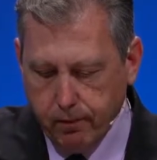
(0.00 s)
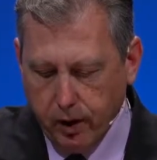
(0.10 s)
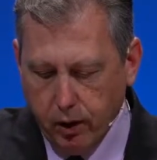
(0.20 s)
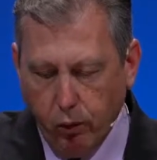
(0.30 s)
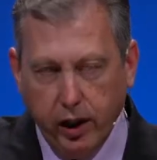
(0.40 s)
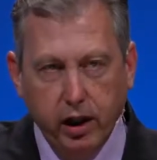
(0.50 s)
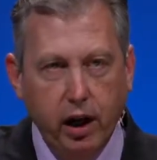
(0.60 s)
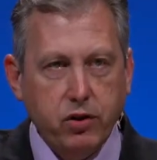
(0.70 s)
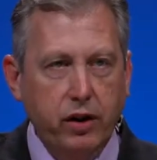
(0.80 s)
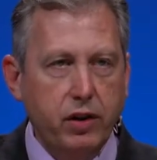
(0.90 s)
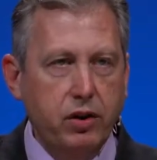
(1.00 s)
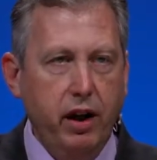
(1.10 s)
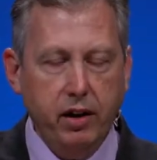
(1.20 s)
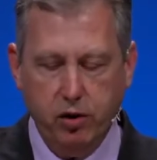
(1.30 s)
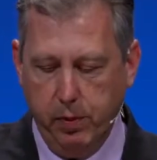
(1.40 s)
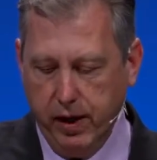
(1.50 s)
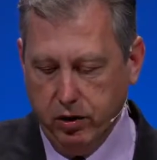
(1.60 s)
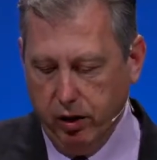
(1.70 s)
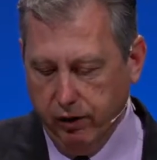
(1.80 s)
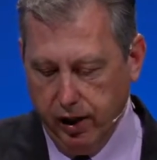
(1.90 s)
What he does on this night speaks
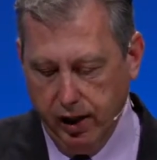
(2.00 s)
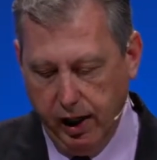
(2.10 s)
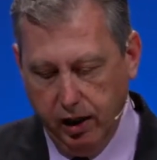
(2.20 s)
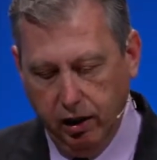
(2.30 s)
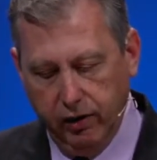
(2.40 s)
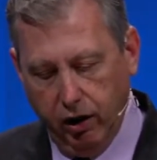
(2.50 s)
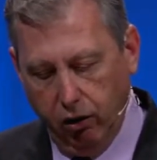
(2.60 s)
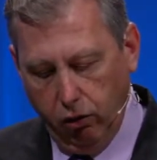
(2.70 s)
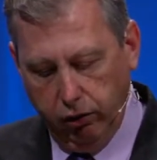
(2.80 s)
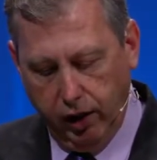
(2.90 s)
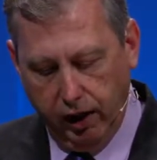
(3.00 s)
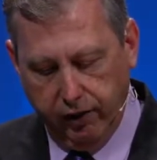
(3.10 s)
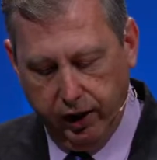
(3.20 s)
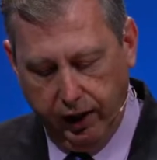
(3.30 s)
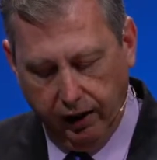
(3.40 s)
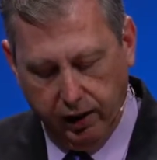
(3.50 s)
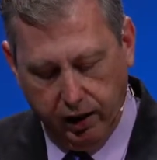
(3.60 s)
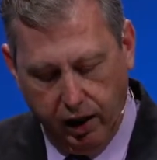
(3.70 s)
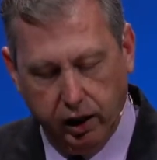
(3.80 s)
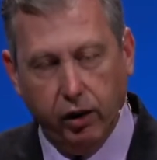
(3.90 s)
of the end of the old covenant and the
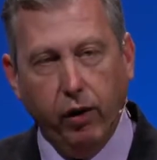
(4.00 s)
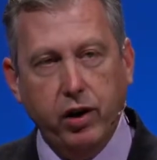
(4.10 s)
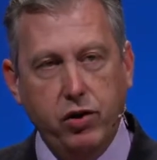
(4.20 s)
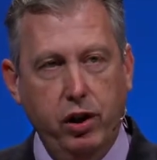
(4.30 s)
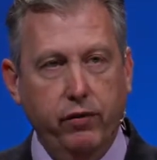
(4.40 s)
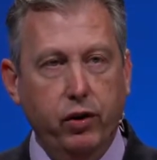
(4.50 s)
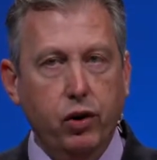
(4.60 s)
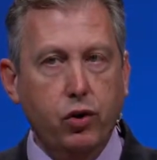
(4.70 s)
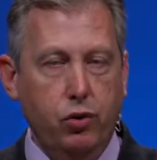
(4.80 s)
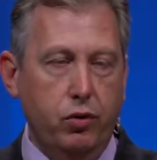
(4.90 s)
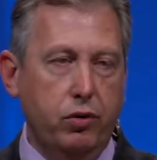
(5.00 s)
inauguration of the new.